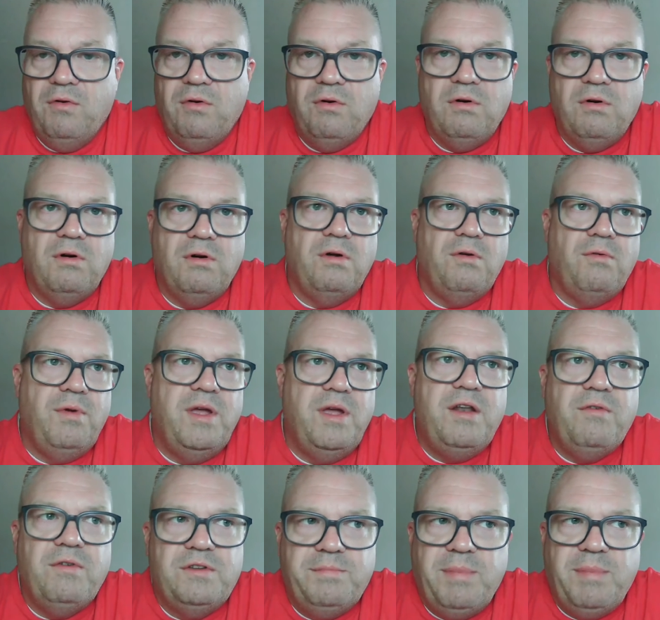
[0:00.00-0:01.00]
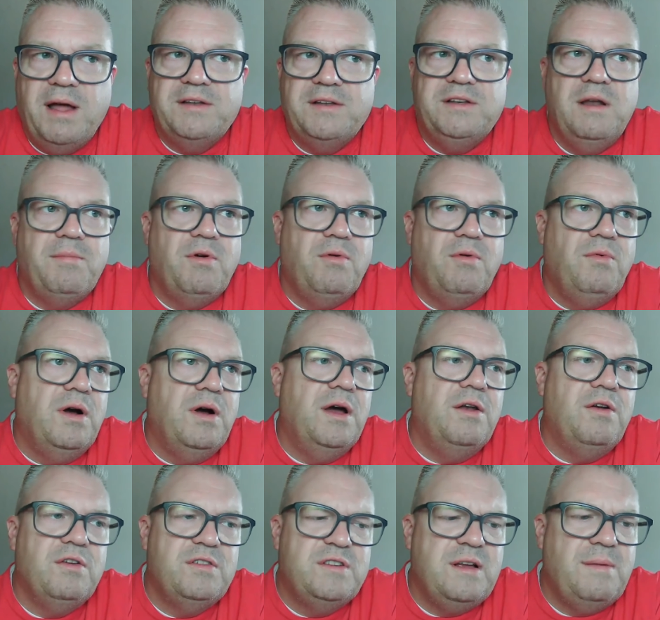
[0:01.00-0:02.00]
or reader response number
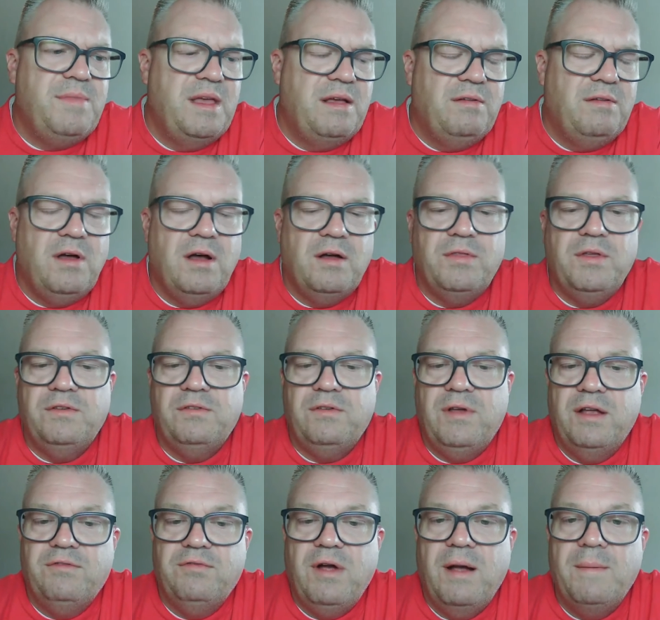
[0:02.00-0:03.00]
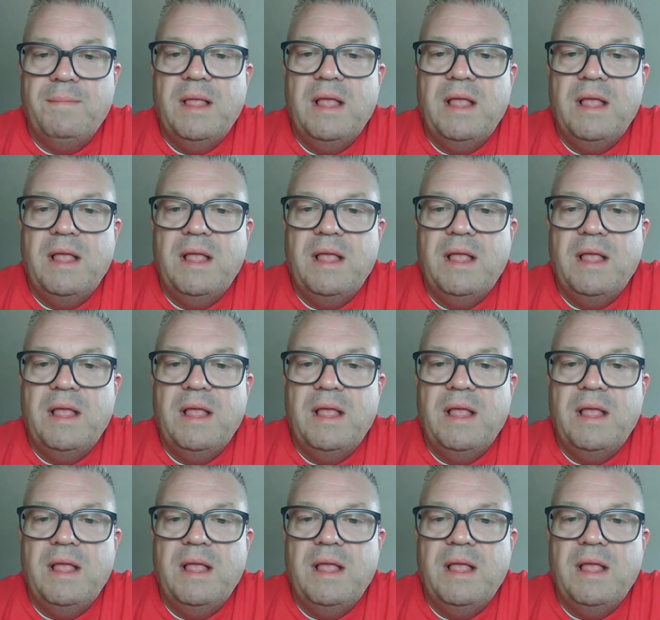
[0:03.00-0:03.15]
one or something along those lines, right?